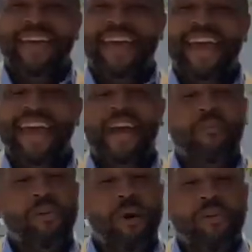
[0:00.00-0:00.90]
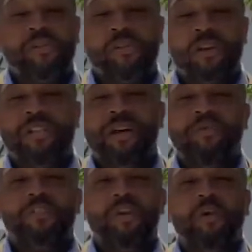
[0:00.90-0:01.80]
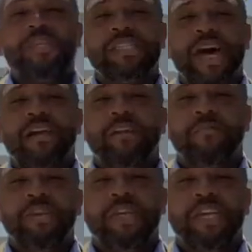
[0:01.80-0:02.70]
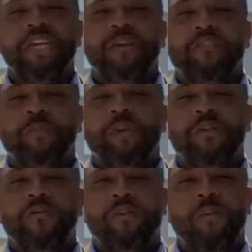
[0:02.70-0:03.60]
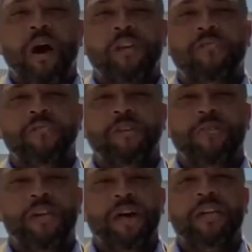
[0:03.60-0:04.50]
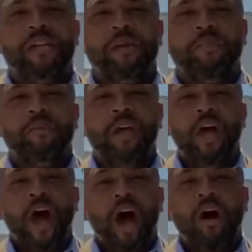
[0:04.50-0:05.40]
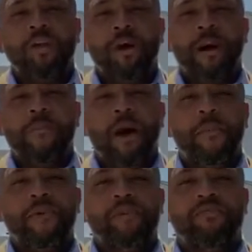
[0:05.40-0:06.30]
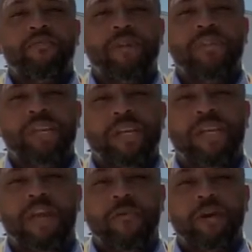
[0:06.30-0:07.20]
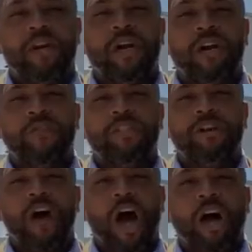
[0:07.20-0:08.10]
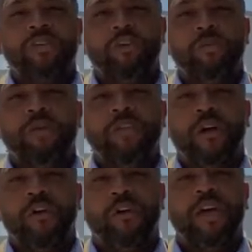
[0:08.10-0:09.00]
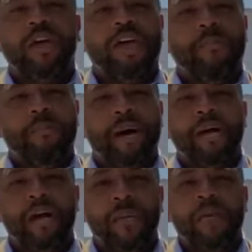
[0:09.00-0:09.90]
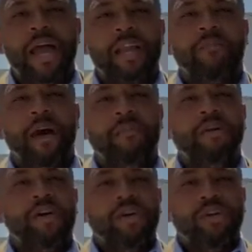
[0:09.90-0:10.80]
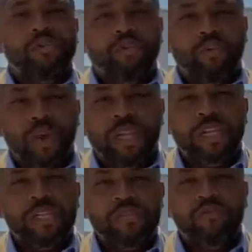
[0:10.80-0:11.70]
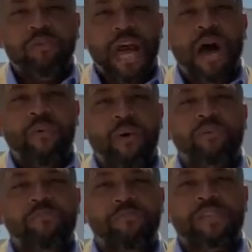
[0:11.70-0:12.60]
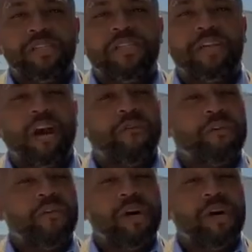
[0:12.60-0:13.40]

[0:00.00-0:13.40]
Hey, I'm Ramon Tooks, and I'm so excited to be the keynote speaker for Morris Smith's Beyond the Clipper, all about properties, real estate, and networking conference on October the 3rd in Montgomery, Alabama. You really do not want to miss this conference.